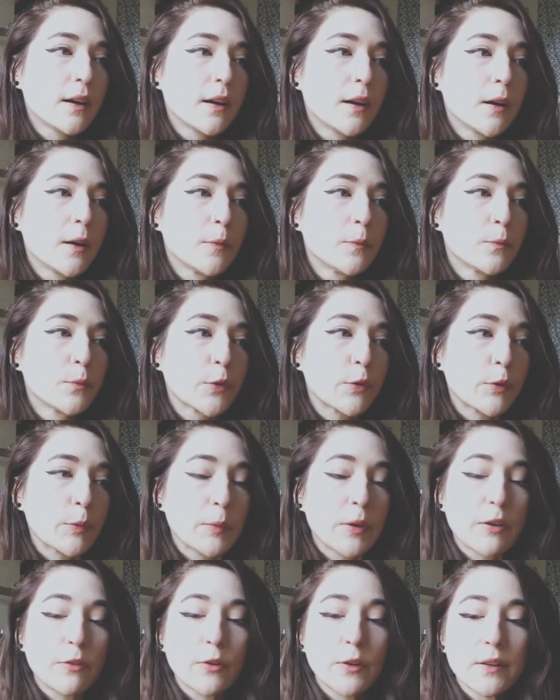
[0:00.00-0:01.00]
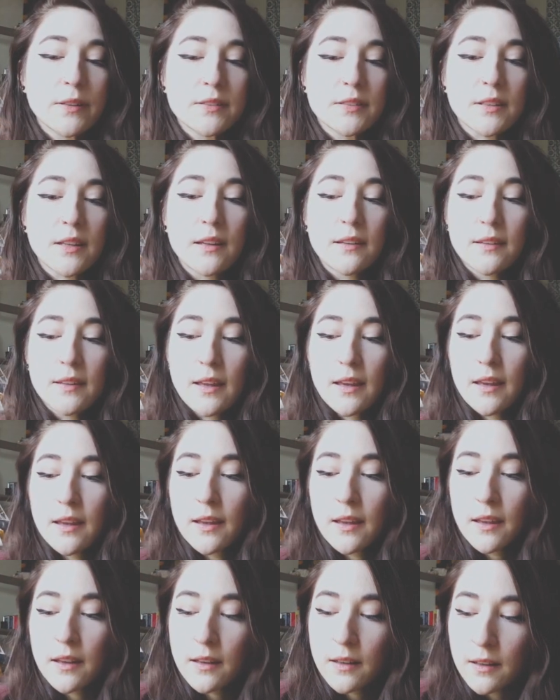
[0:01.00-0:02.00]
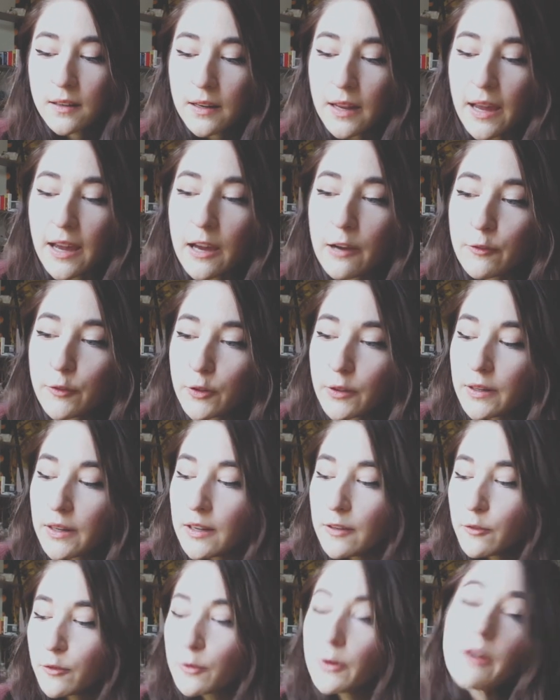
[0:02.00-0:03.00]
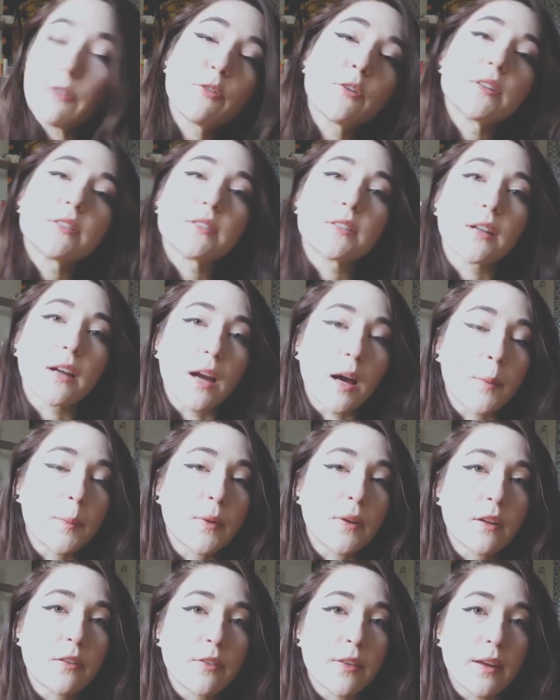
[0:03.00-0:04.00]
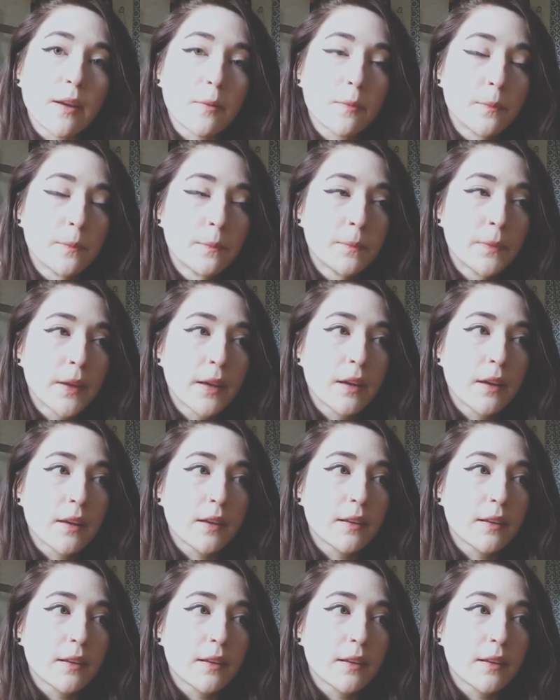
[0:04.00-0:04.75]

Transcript: from reference, and then after I've referenced a couple of them,